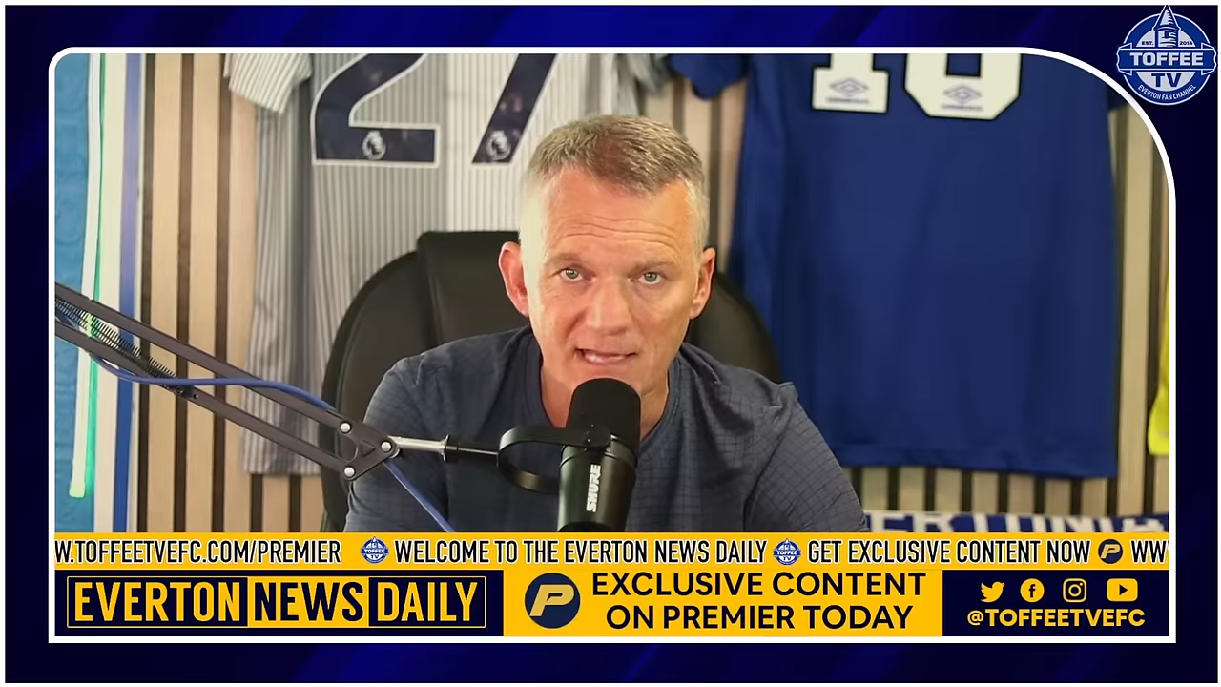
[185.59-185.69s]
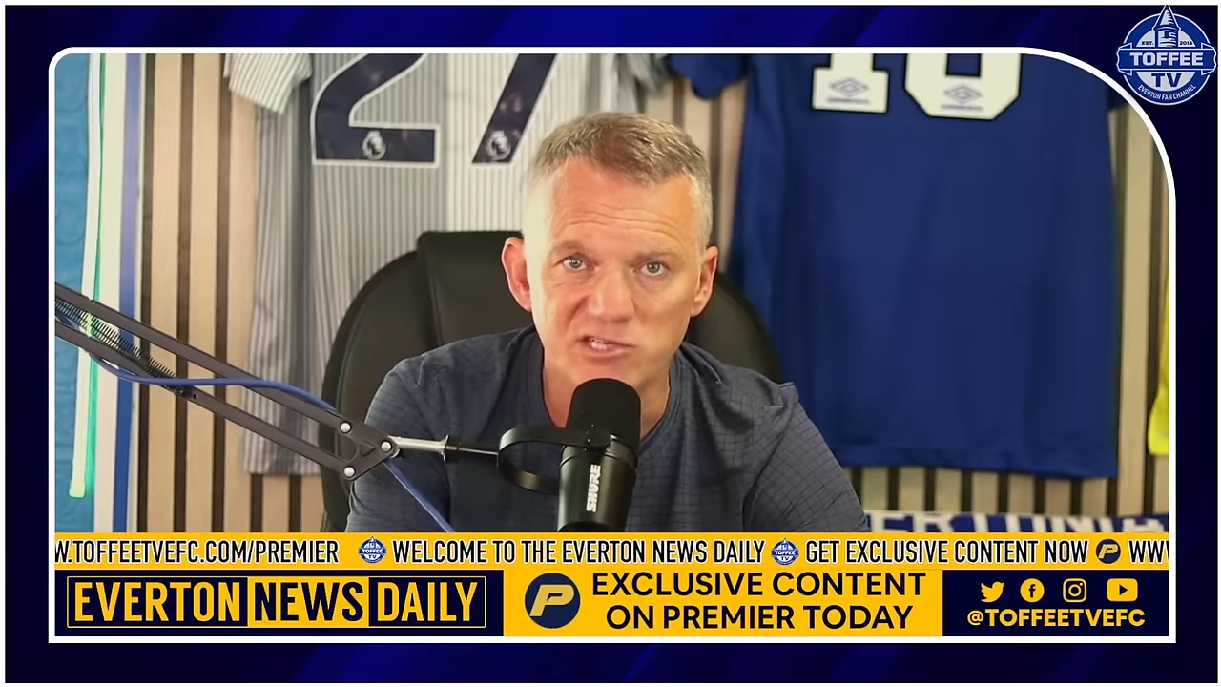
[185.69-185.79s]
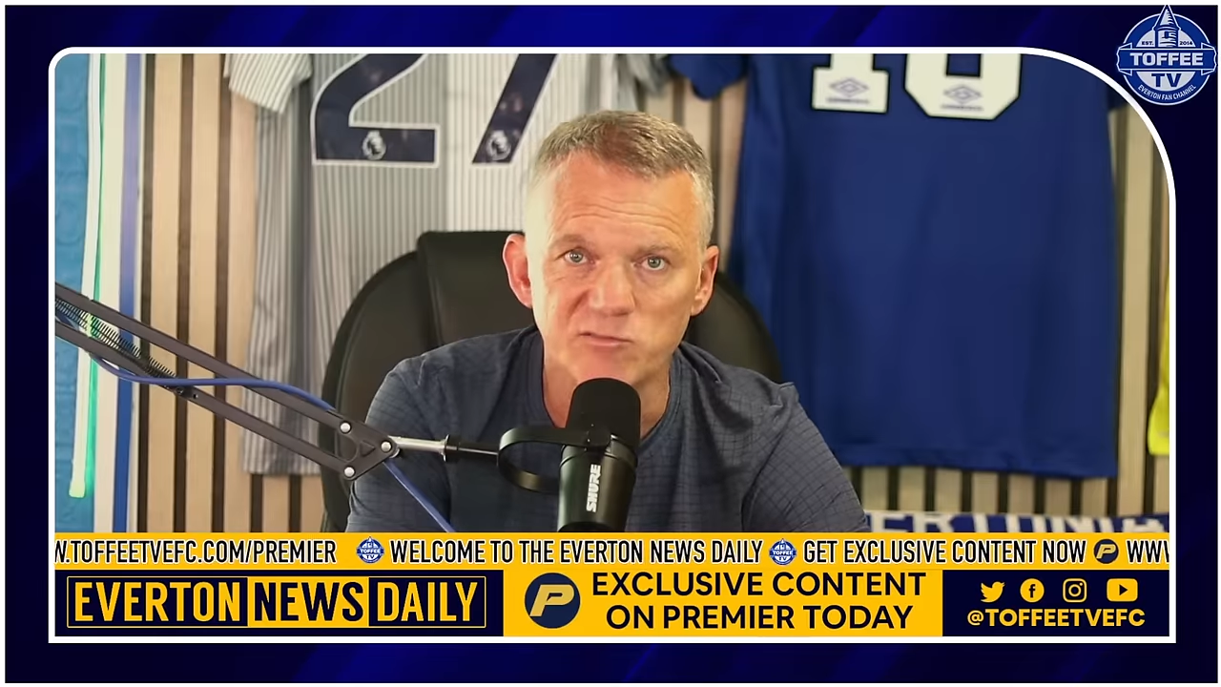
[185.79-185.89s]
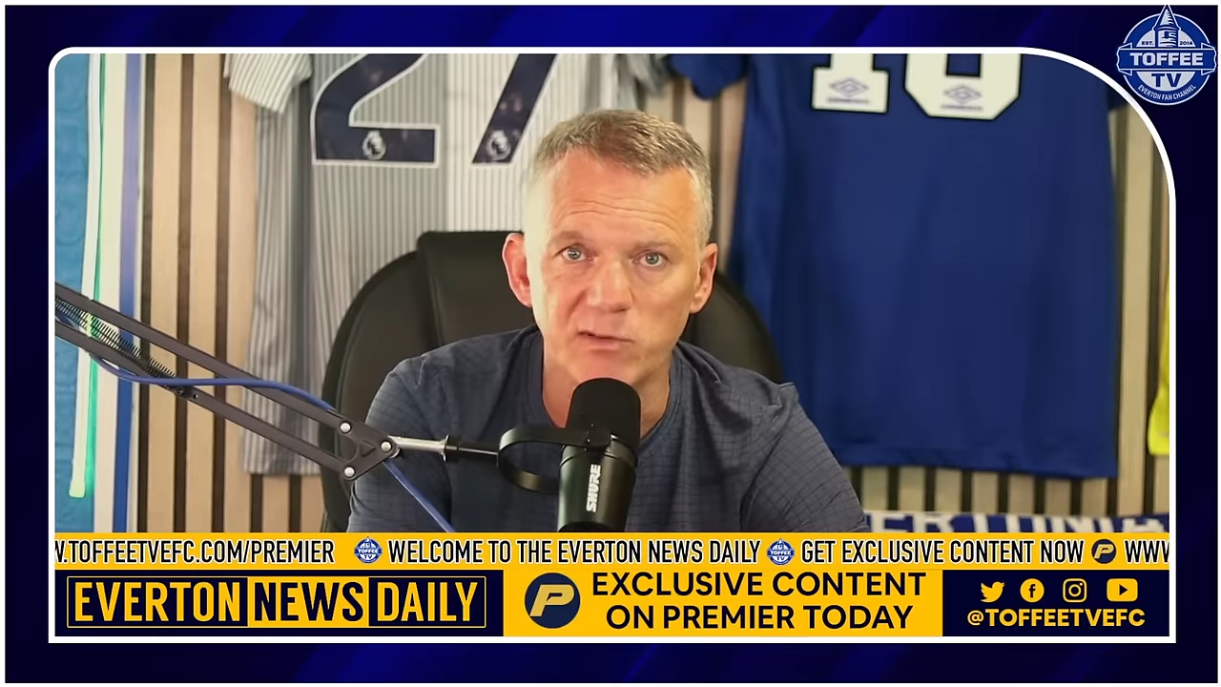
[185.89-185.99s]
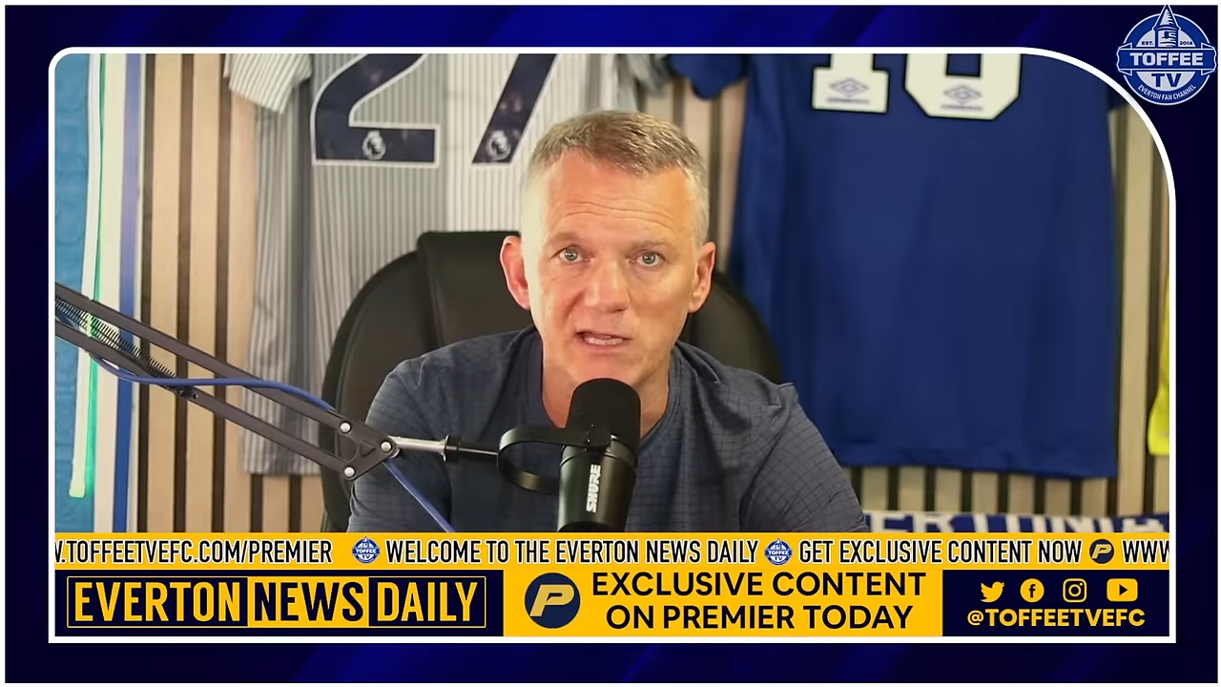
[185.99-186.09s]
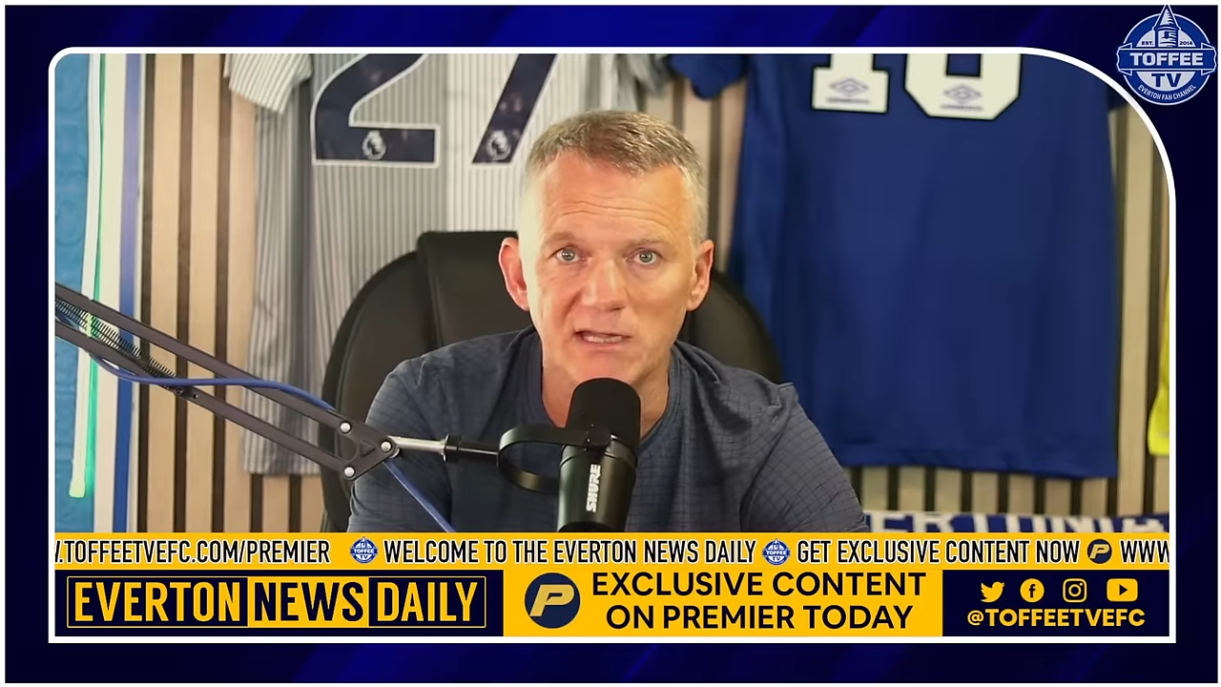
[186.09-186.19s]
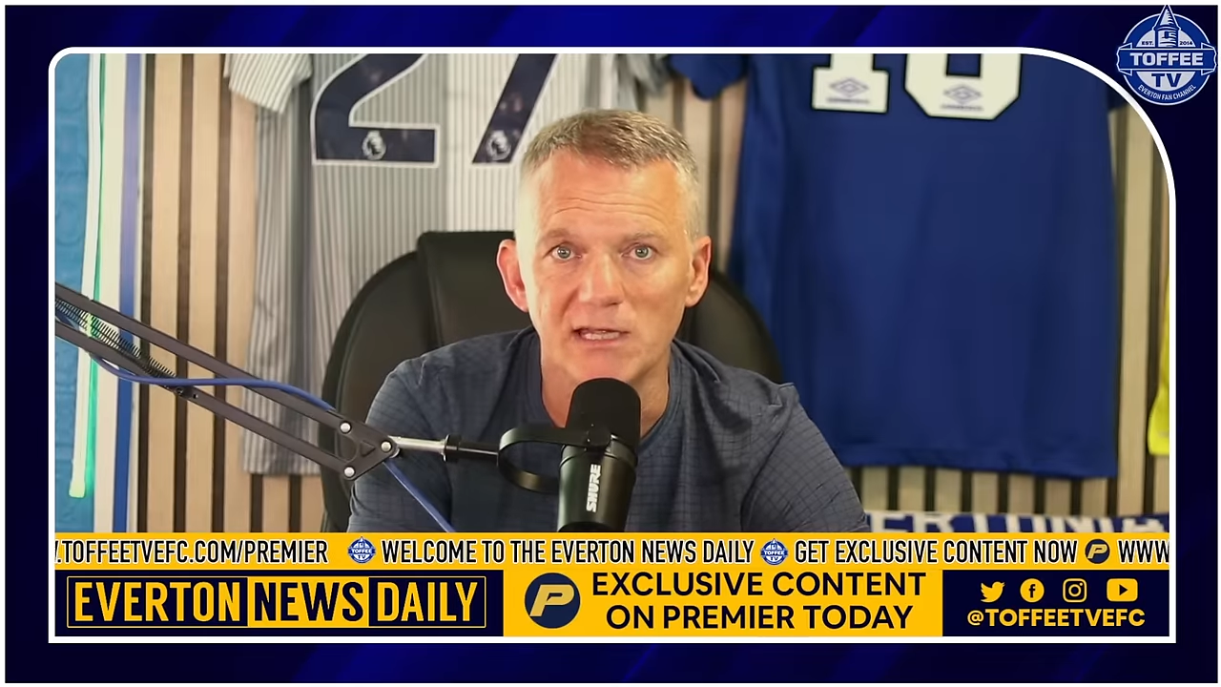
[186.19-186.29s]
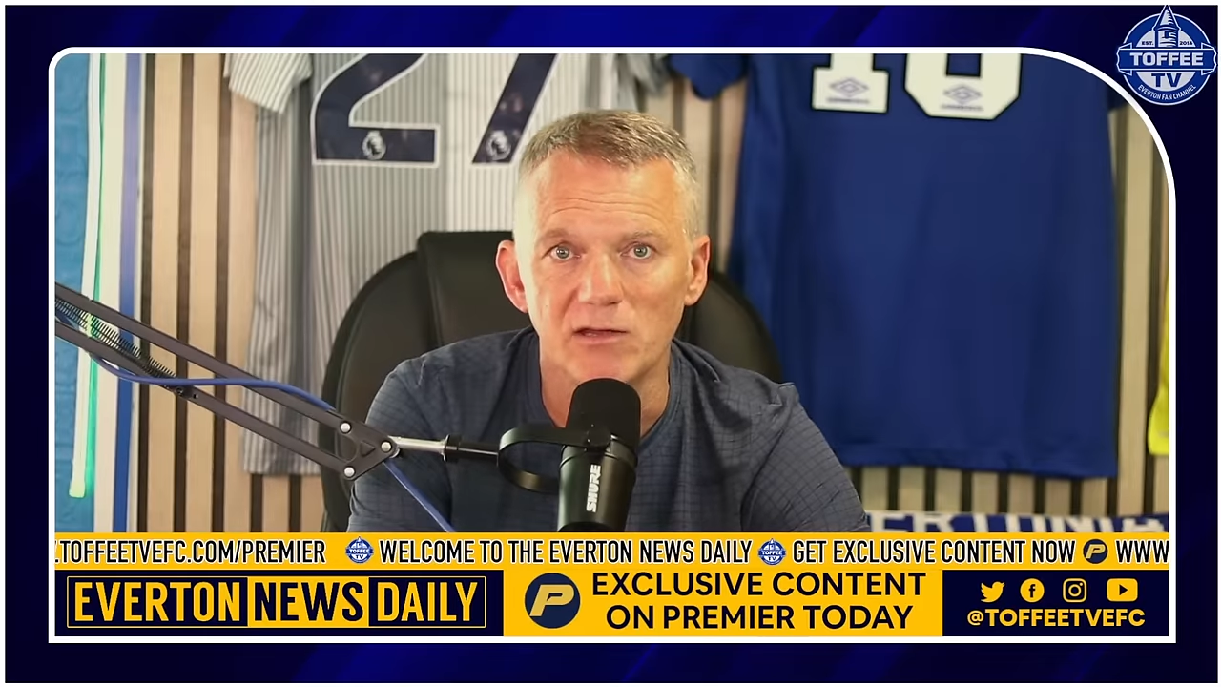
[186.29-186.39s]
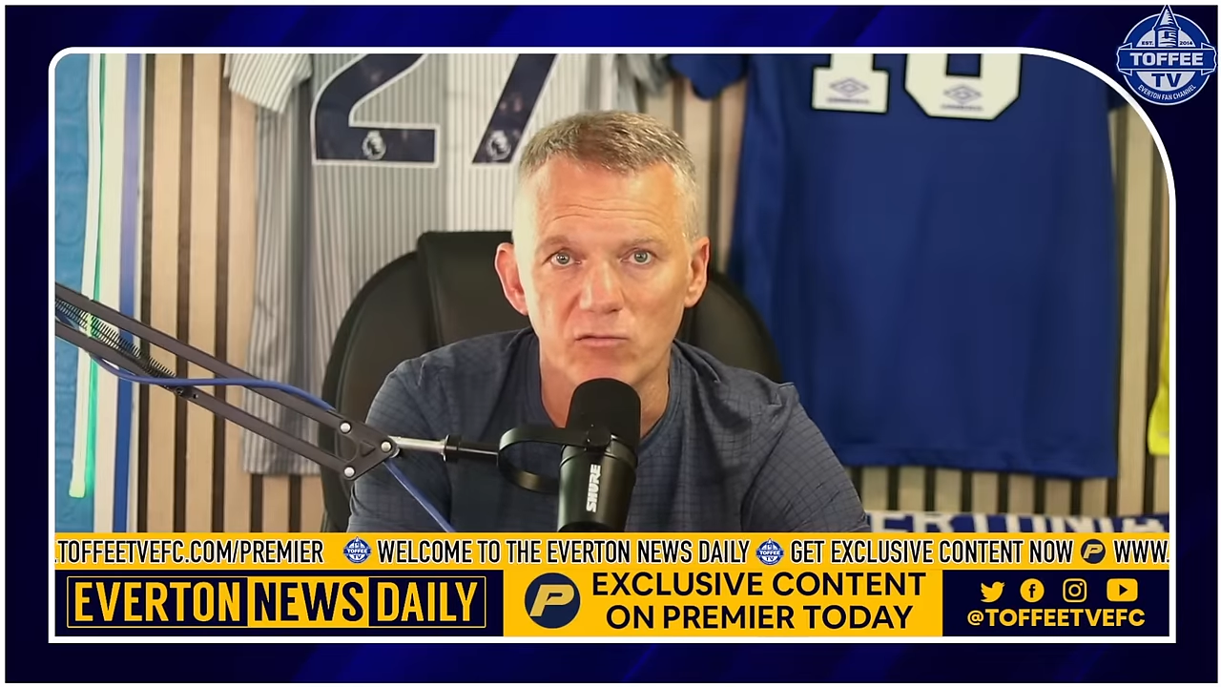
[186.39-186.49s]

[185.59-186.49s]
speedy